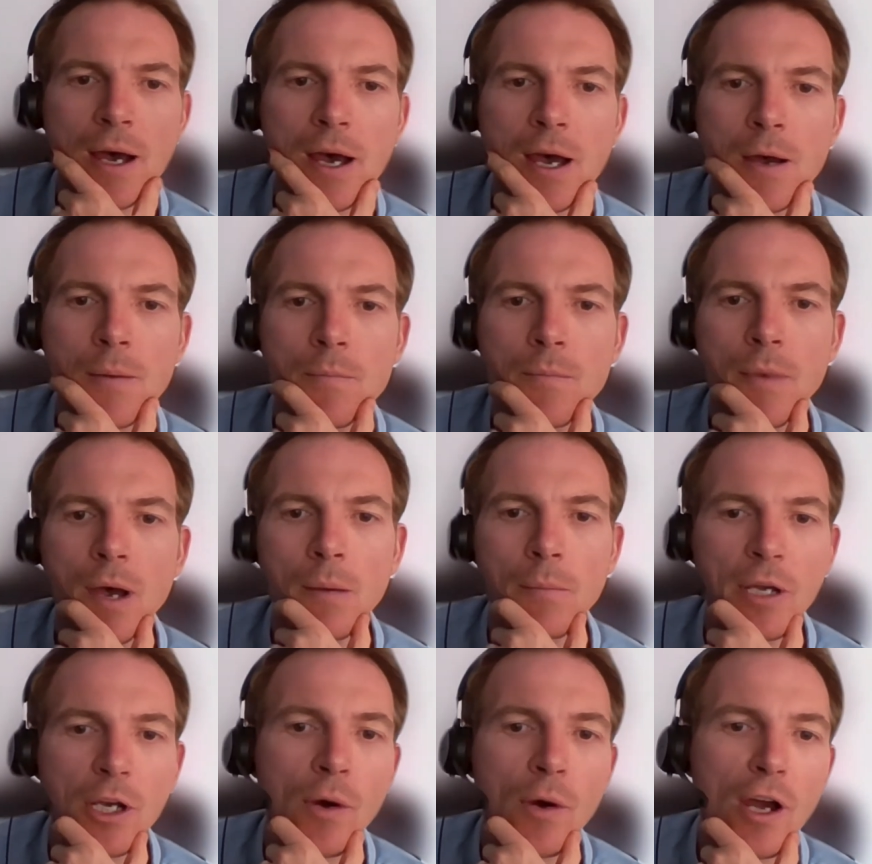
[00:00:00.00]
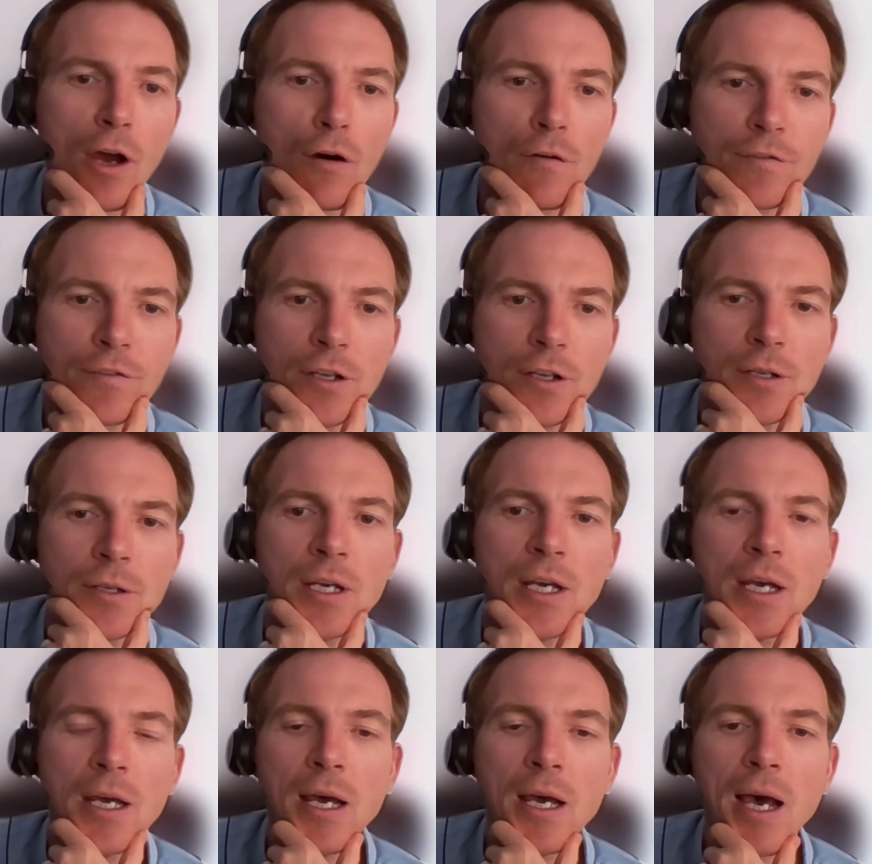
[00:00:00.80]
I mean, quite
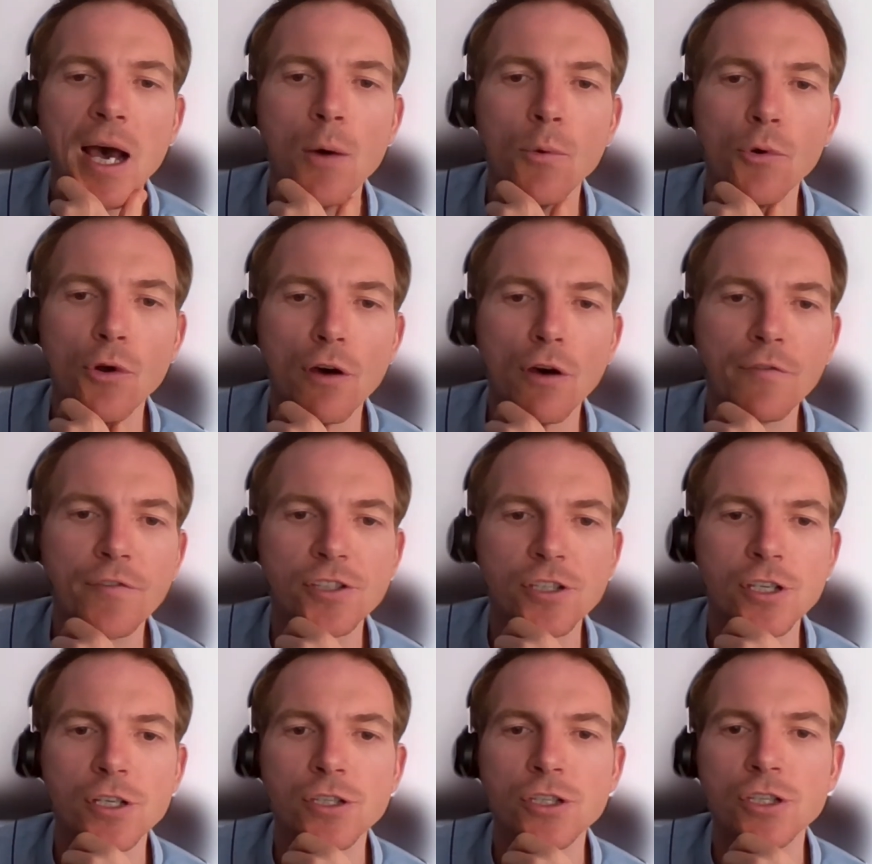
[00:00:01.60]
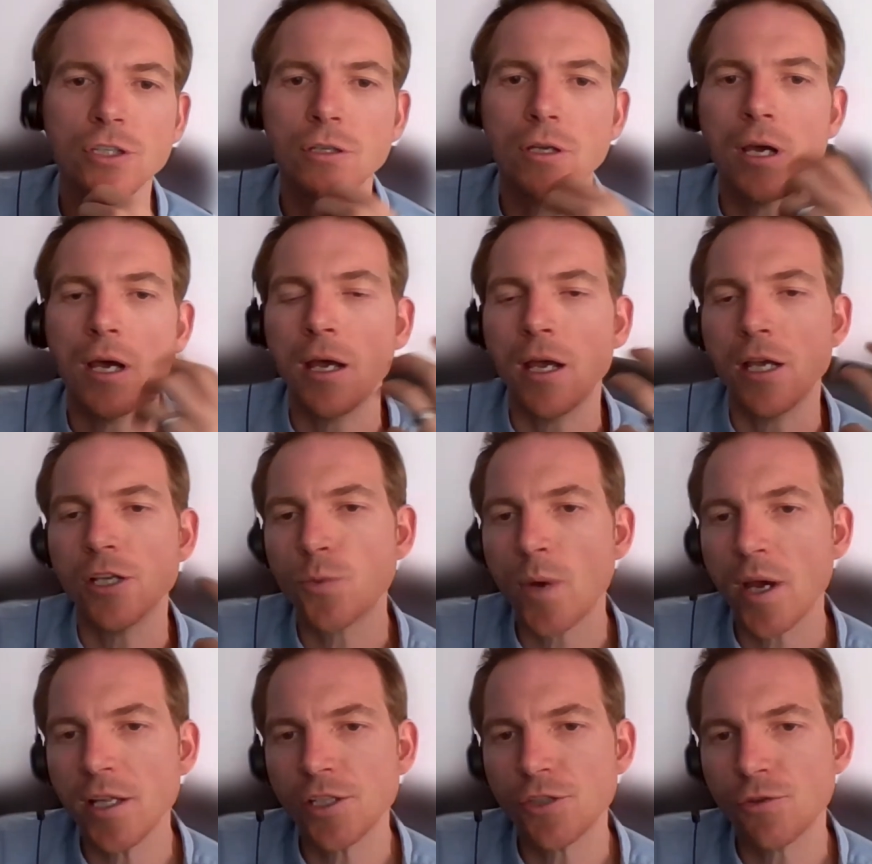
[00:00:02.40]
often our officers,
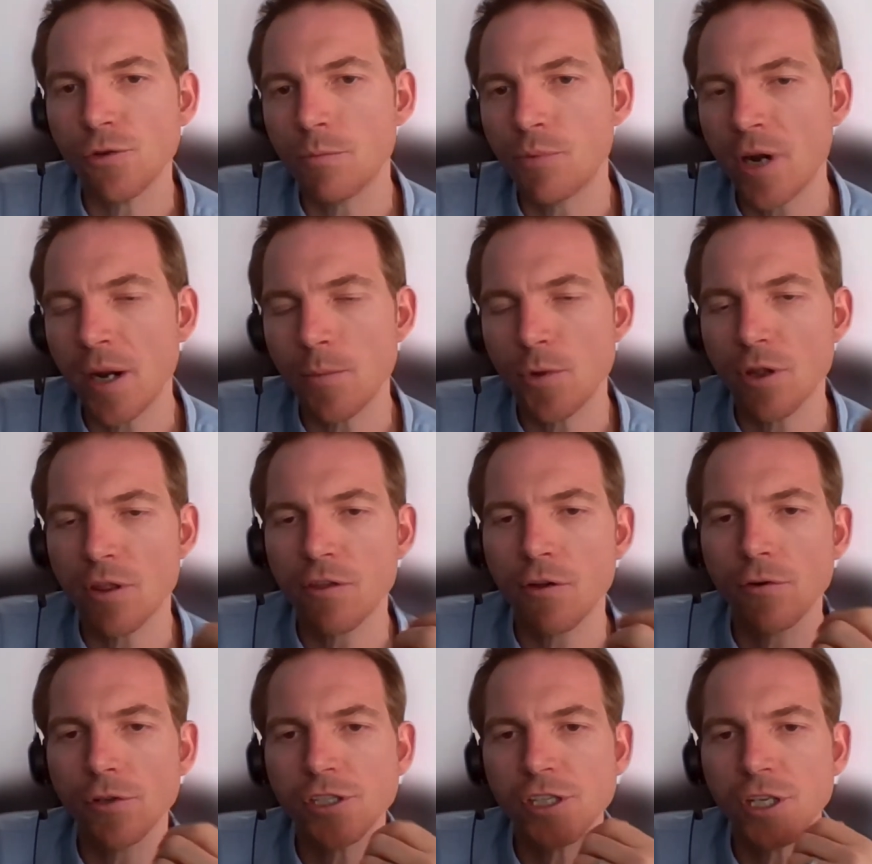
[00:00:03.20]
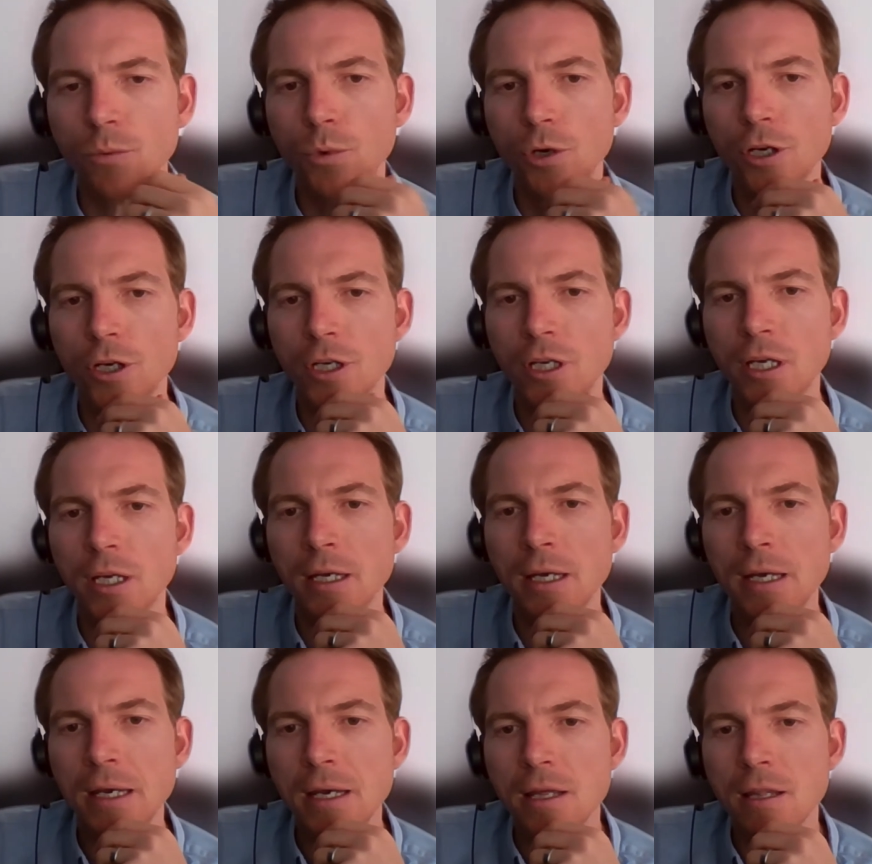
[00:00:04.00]
as well as doing primary authority work,